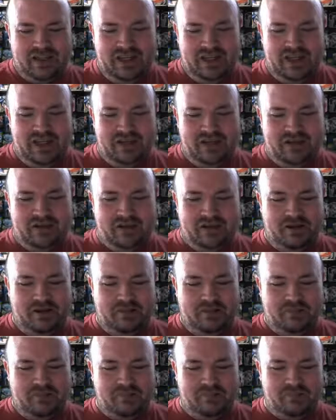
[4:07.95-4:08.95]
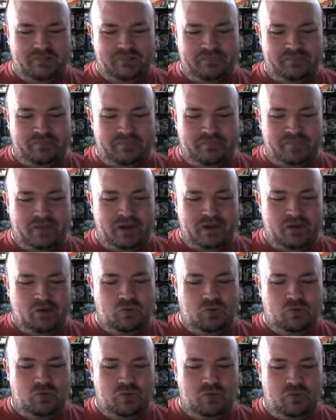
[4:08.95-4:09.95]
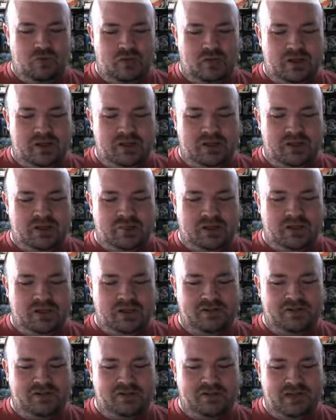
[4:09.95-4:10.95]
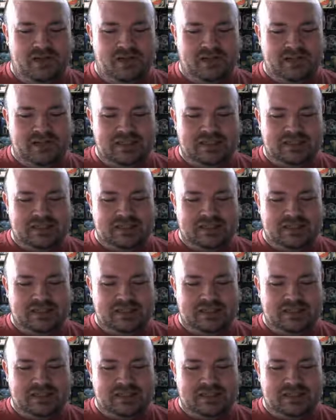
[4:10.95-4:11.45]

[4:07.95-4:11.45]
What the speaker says: And, oh, didn't mean to do that.